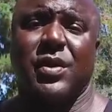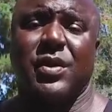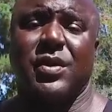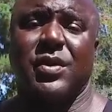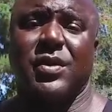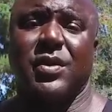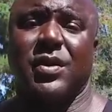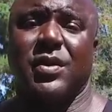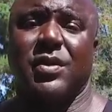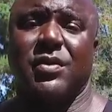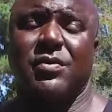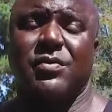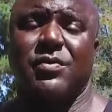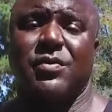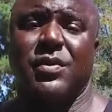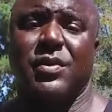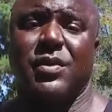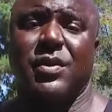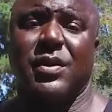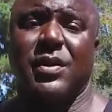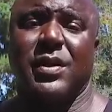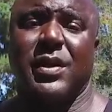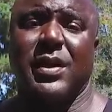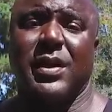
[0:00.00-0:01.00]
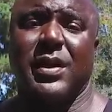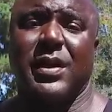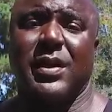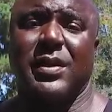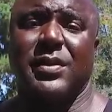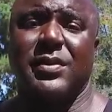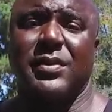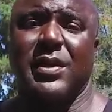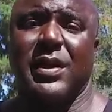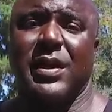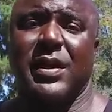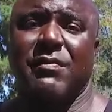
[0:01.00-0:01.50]
you know.
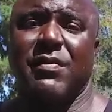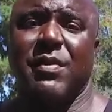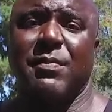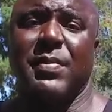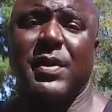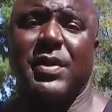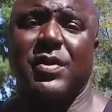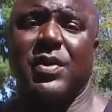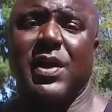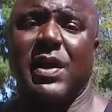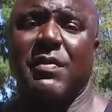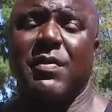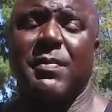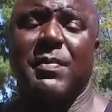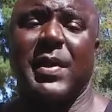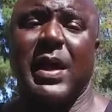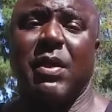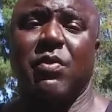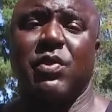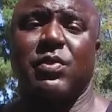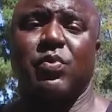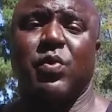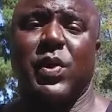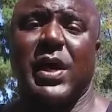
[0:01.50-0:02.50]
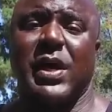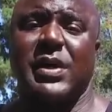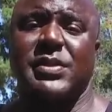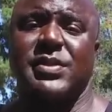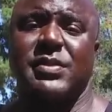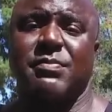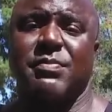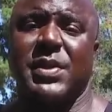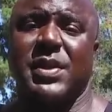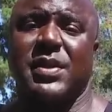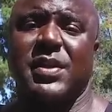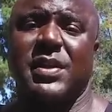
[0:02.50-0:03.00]
And uh, everybody, you know, everybody was
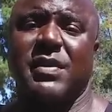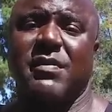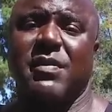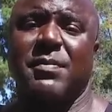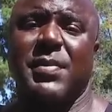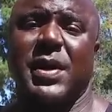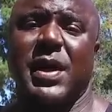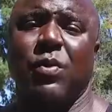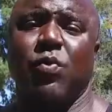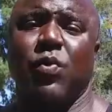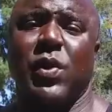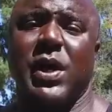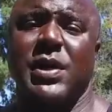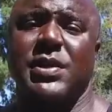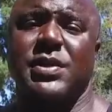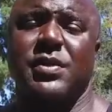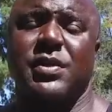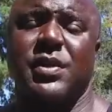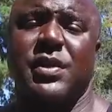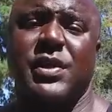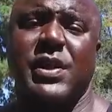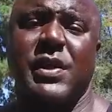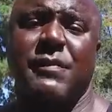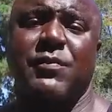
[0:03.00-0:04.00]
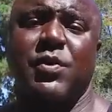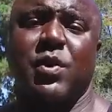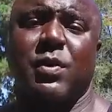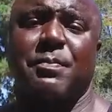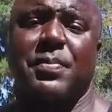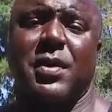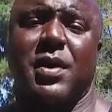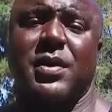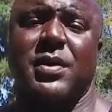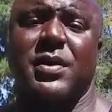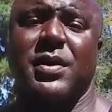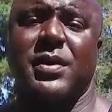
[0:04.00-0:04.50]
watching because everybody watches to see if you're a
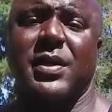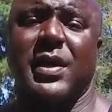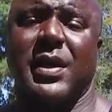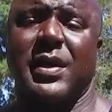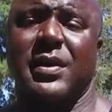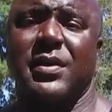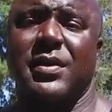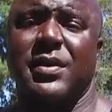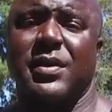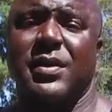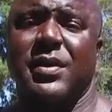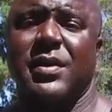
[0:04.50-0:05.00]
punk or not.